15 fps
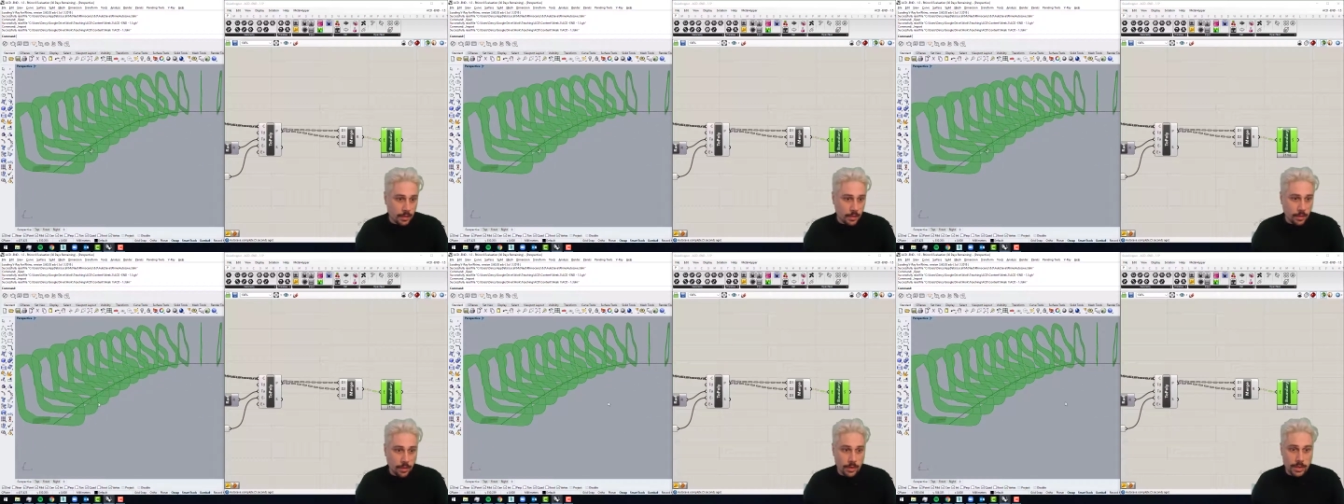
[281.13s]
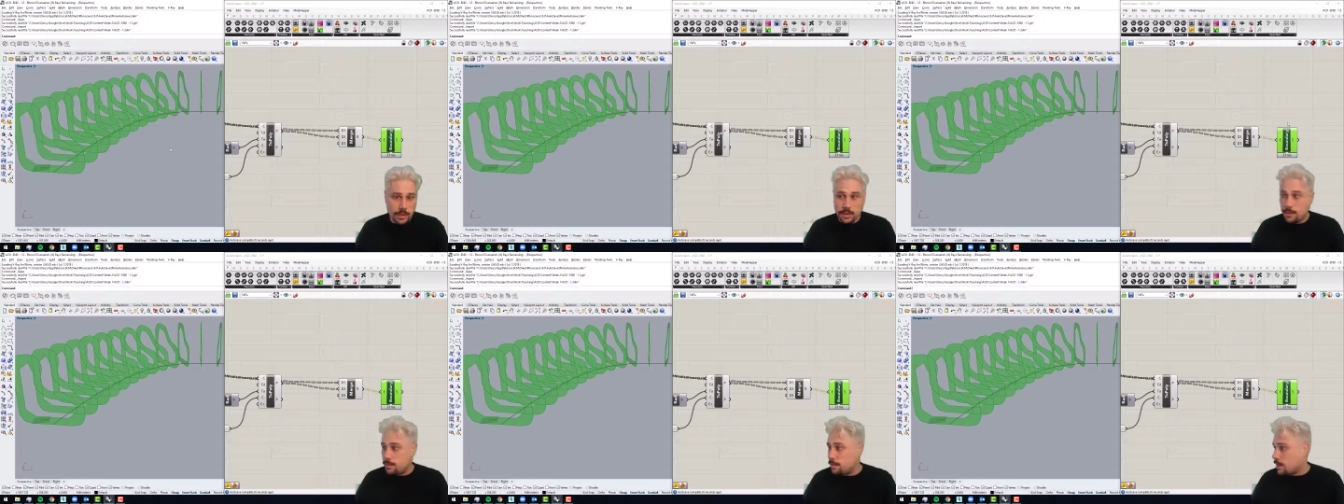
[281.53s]

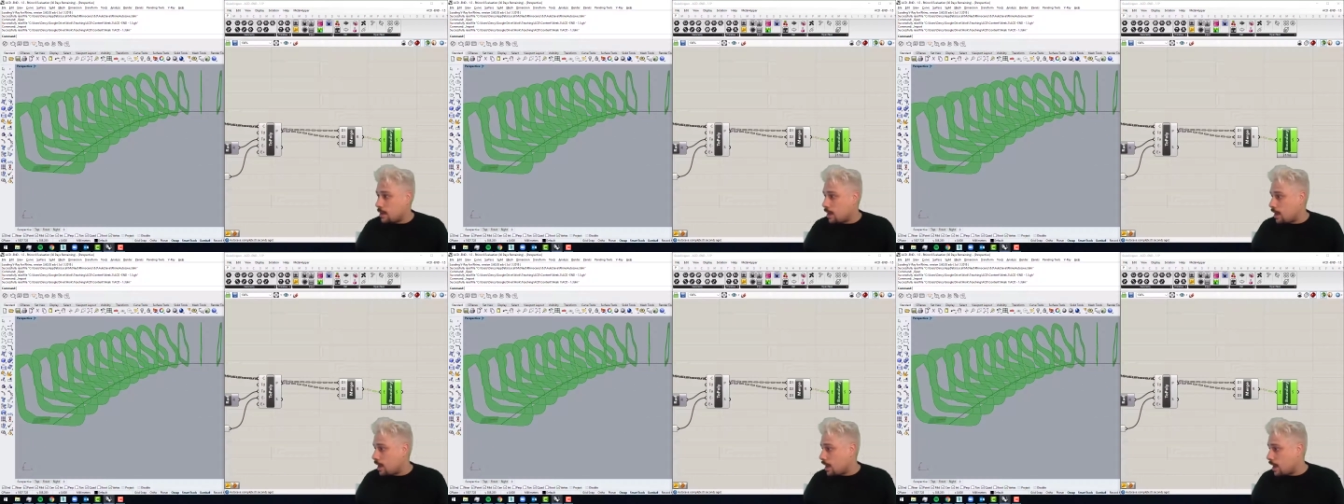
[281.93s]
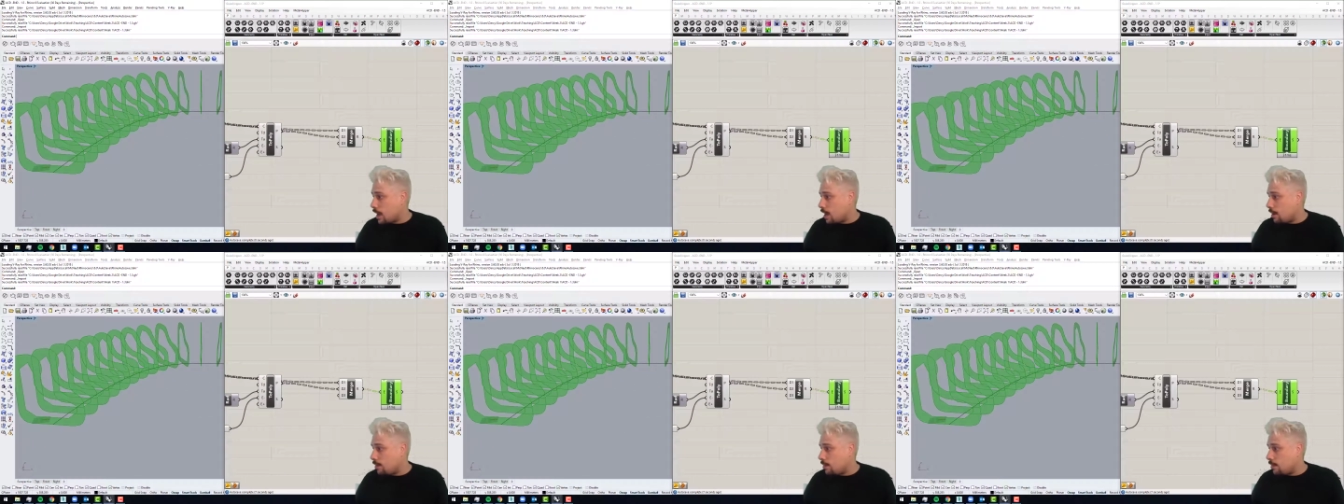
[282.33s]
Awesome.
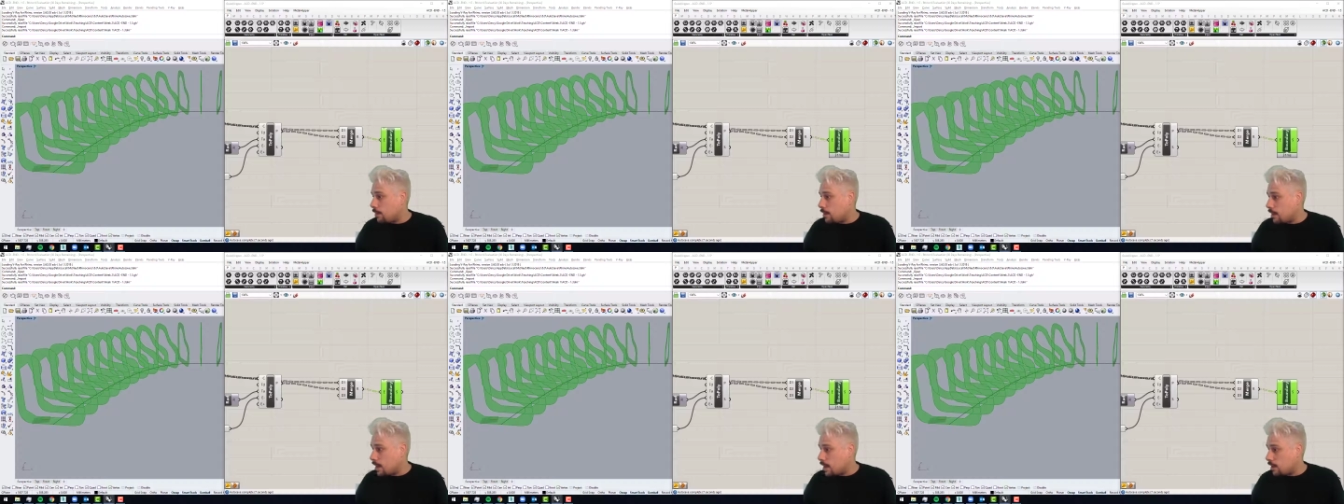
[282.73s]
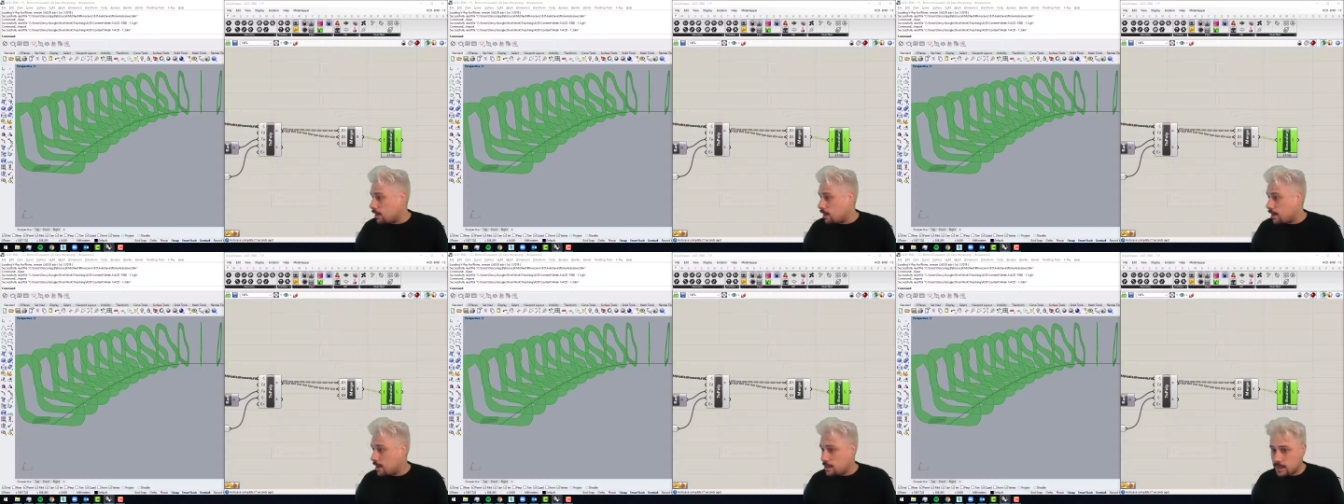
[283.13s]
Now
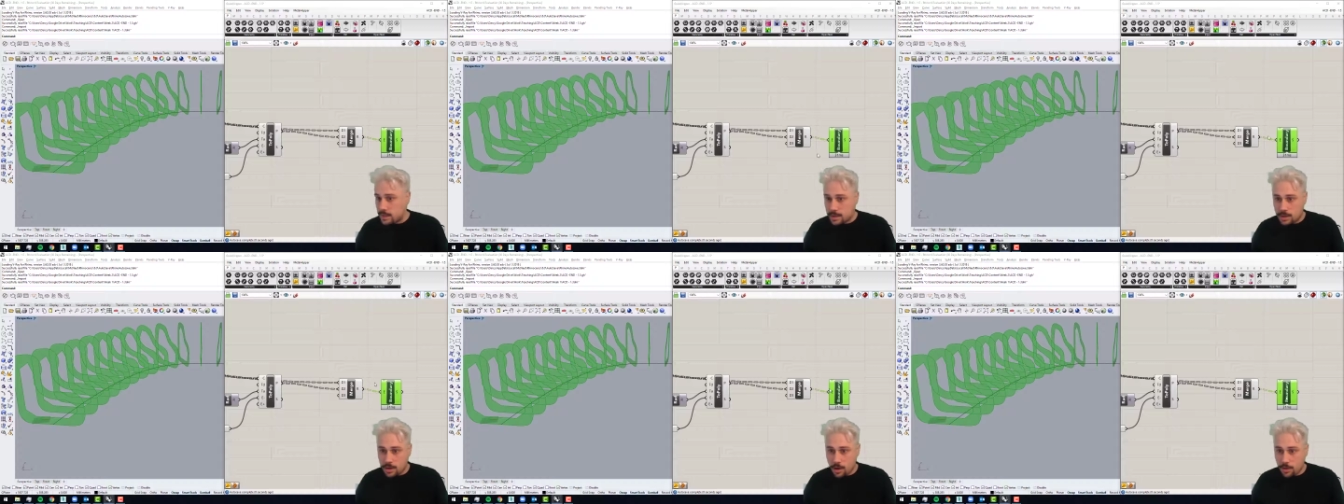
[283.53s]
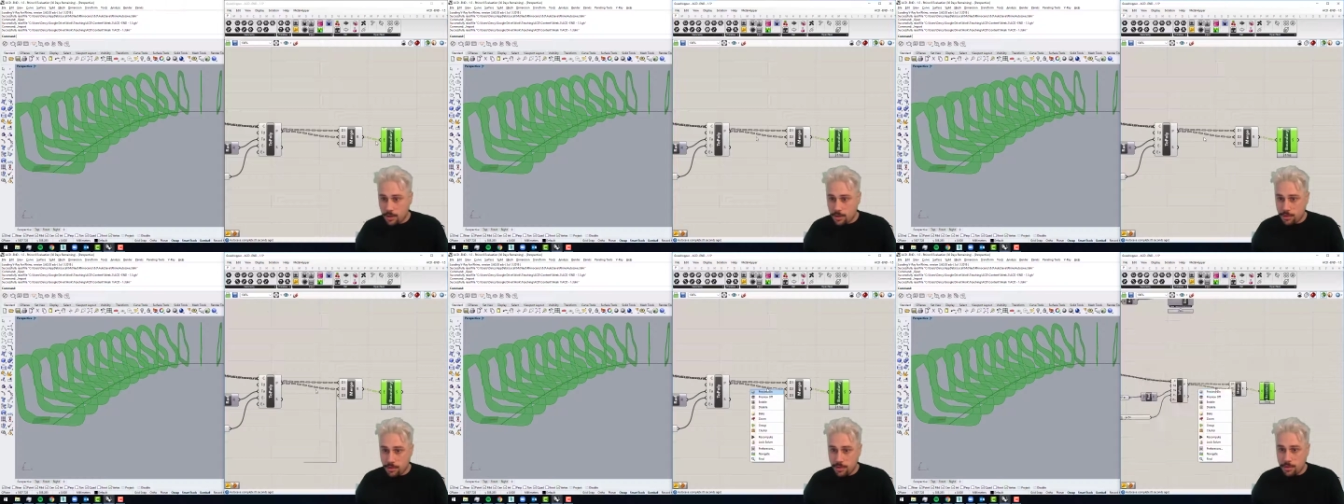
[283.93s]
let's go
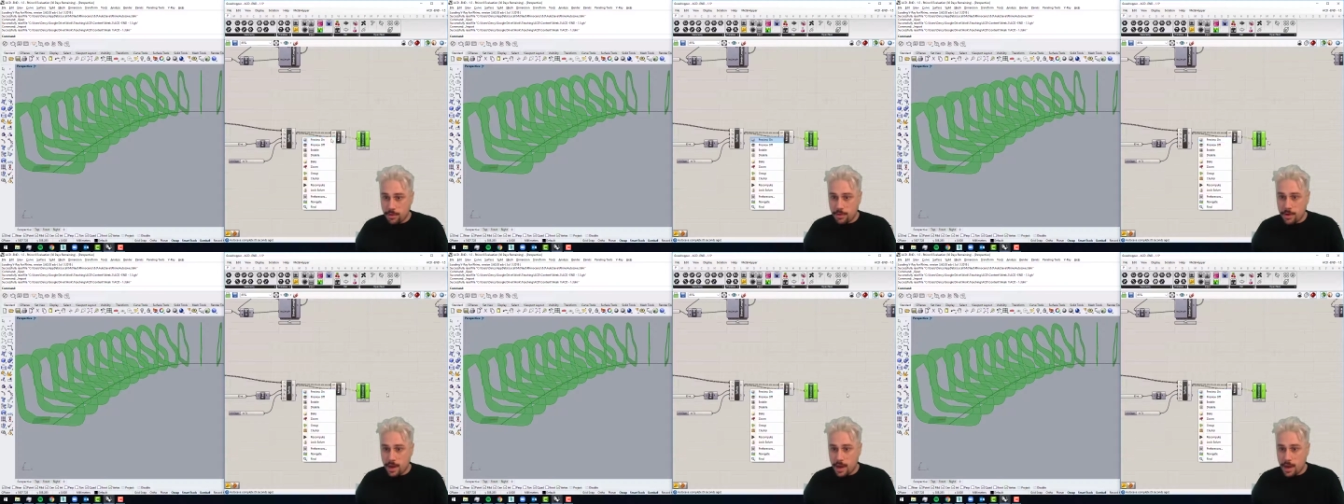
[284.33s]
through